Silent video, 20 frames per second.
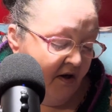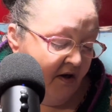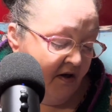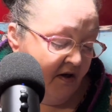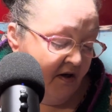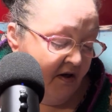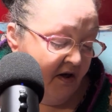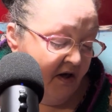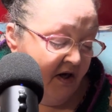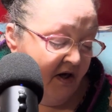
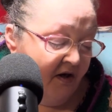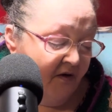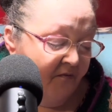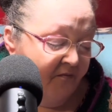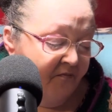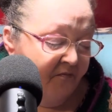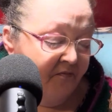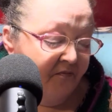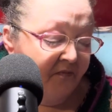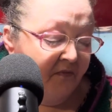Now,
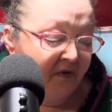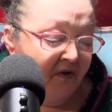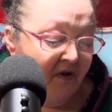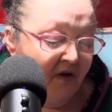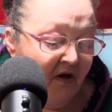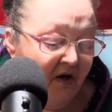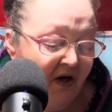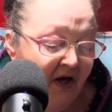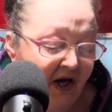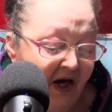
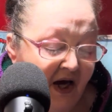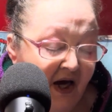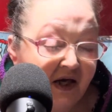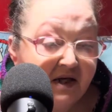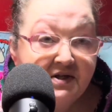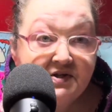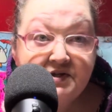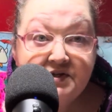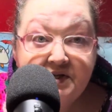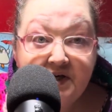I
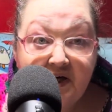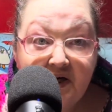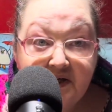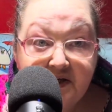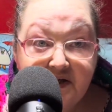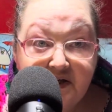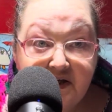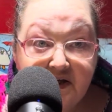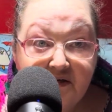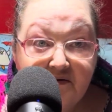had
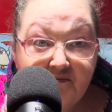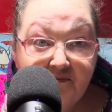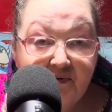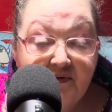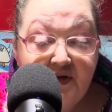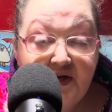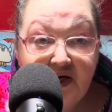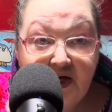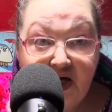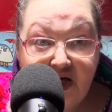started it, and
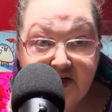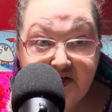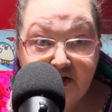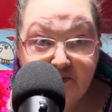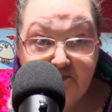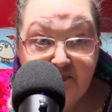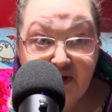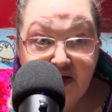then I had to